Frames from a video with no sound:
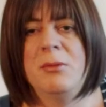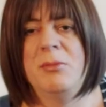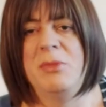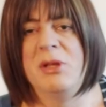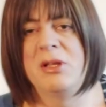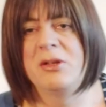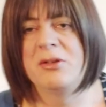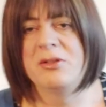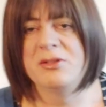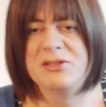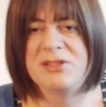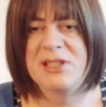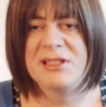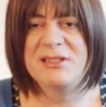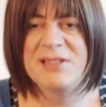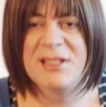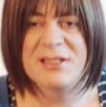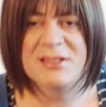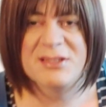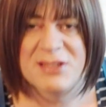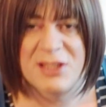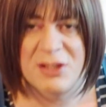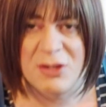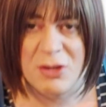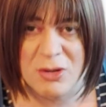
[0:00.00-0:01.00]
because they
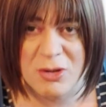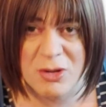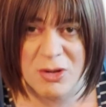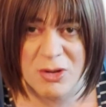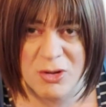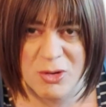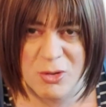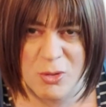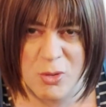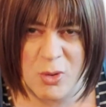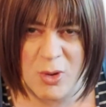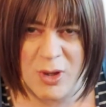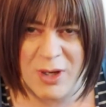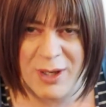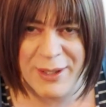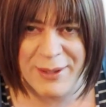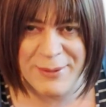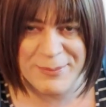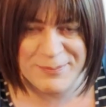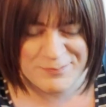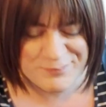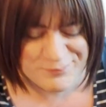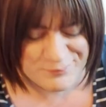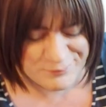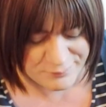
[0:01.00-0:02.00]
tend to look quite
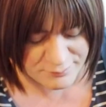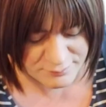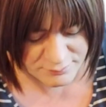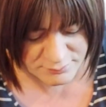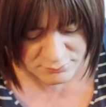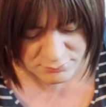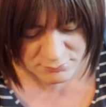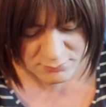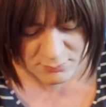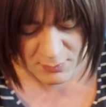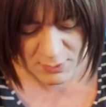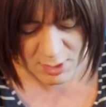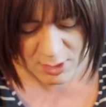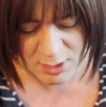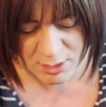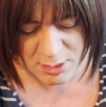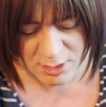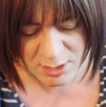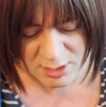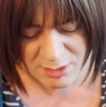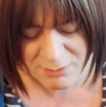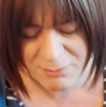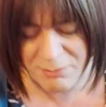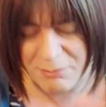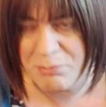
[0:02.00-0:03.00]

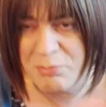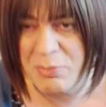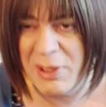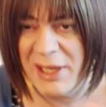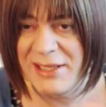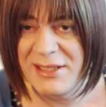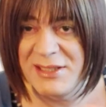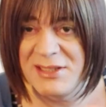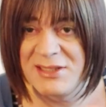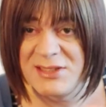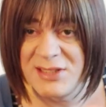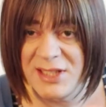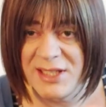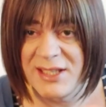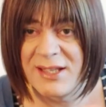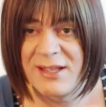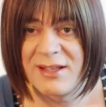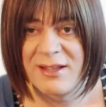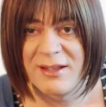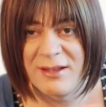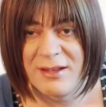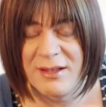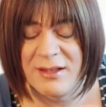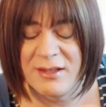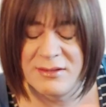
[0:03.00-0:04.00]

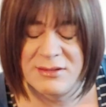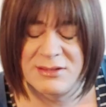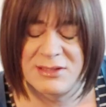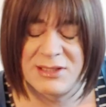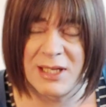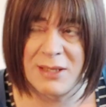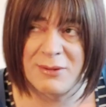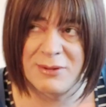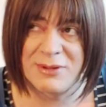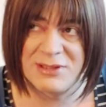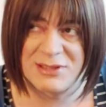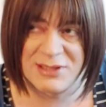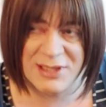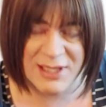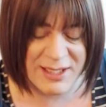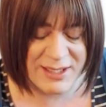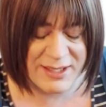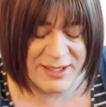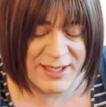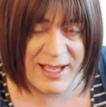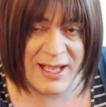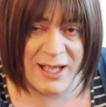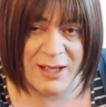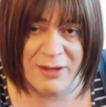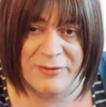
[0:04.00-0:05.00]
basic, shall we
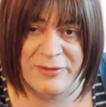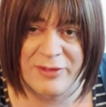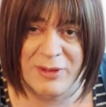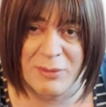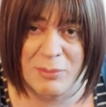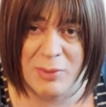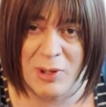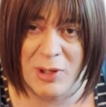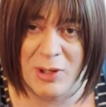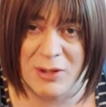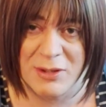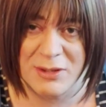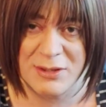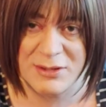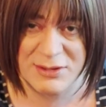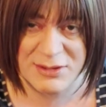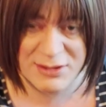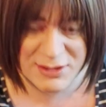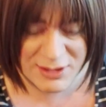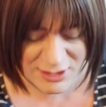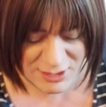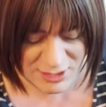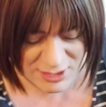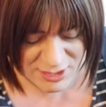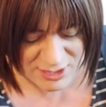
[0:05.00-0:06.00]
say, out of the box,
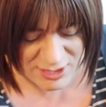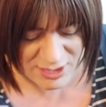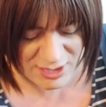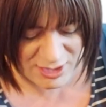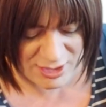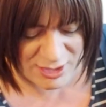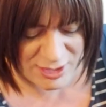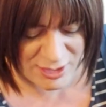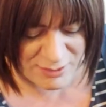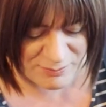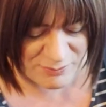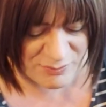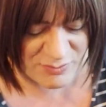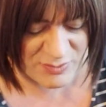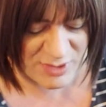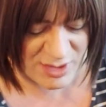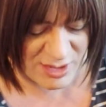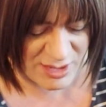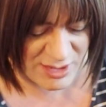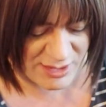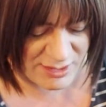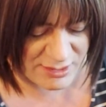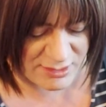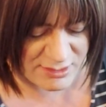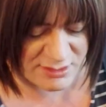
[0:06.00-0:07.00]

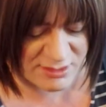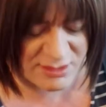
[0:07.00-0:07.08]
it